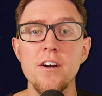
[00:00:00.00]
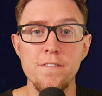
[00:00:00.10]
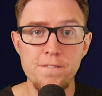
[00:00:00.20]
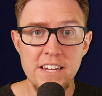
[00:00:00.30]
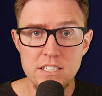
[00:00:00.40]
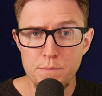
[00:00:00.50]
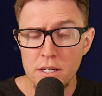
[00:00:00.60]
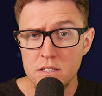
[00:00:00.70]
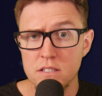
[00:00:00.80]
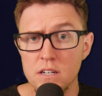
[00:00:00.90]
to fix
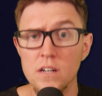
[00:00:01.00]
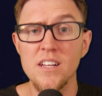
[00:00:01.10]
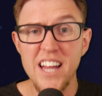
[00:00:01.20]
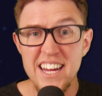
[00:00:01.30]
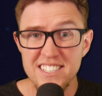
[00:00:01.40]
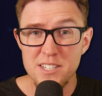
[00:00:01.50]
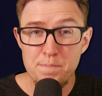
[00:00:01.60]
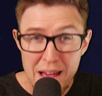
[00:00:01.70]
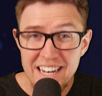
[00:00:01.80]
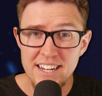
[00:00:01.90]
because there are clients
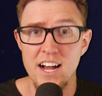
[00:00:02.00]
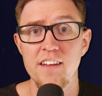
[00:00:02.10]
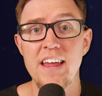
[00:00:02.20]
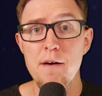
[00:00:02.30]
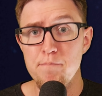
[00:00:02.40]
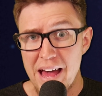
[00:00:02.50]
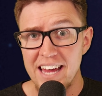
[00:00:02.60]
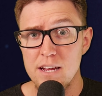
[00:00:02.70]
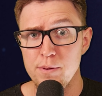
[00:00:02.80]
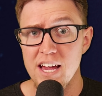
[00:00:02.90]
depending on that
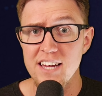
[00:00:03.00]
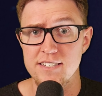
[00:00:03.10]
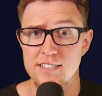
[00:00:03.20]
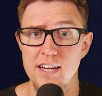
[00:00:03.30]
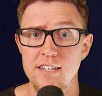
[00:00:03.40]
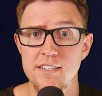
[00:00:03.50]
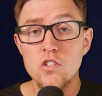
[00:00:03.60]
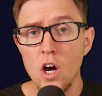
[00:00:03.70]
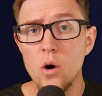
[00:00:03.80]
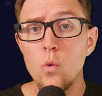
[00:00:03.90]
bad API design.
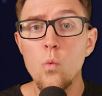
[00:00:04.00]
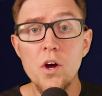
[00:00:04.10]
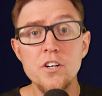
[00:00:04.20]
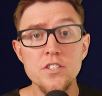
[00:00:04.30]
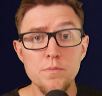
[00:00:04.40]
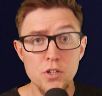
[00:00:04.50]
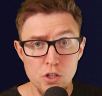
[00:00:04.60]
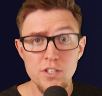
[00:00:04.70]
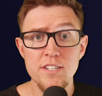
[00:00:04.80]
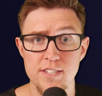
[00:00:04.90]
So, what are some
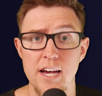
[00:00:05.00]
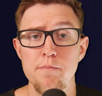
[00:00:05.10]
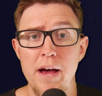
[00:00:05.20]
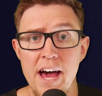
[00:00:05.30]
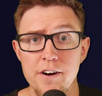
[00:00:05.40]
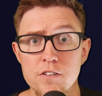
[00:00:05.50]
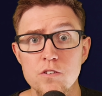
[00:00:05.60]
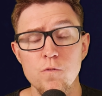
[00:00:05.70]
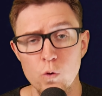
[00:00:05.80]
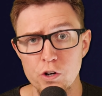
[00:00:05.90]
good design patterns
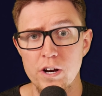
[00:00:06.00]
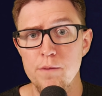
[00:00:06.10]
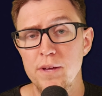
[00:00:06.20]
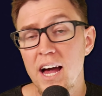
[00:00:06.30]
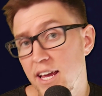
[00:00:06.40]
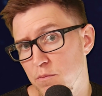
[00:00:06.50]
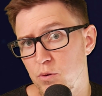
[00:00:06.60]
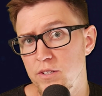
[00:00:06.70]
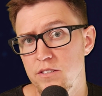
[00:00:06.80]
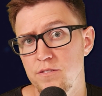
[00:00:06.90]
for your API
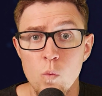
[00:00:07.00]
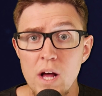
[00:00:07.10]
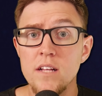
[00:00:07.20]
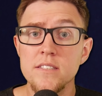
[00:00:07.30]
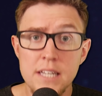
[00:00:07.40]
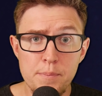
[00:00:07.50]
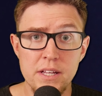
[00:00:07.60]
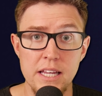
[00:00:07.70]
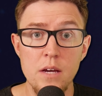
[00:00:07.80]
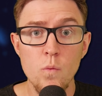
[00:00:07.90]
endpoints? Well,
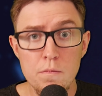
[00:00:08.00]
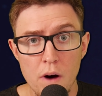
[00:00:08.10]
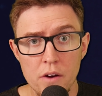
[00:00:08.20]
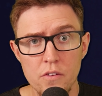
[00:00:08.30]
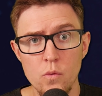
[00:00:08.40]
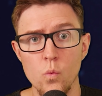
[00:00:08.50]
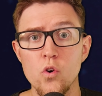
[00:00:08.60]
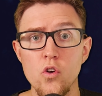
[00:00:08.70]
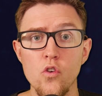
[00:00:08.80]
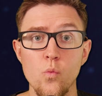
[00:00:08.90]
typically we model the
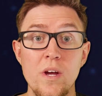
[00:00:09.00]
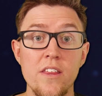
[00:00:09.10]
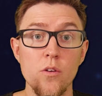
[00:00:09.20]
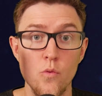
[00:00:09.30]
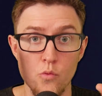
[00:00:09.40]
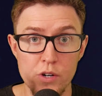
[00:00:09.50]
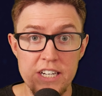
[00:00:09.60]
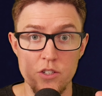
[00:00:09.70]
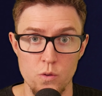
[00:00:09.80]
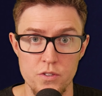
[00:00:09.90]
world with
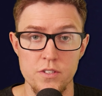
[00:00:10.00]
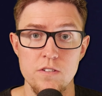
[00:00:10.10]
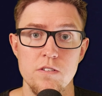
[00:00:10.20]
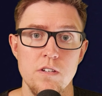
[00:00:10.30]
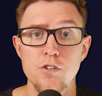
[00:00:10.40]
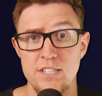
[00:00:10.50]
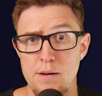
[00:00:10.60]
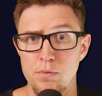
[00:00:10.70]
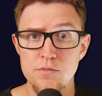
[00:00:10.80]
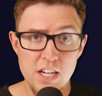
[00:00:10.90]
resources. For
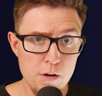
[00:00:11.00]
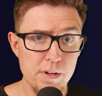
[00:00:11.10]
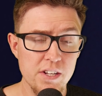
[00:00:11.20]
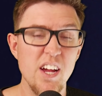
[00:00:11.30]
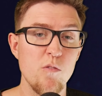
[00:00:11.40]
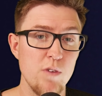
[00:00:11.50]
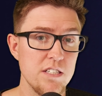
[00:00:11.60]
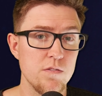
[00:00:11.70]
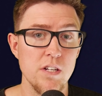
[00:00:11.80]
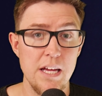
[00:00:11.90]
example, say you're building a
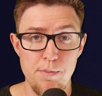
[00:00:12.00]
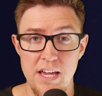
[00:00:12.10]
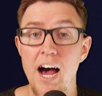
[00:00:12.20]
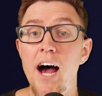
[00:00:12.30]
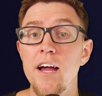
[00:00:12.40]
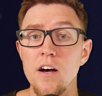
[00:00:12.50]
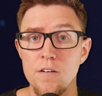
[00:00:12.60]
RESTful API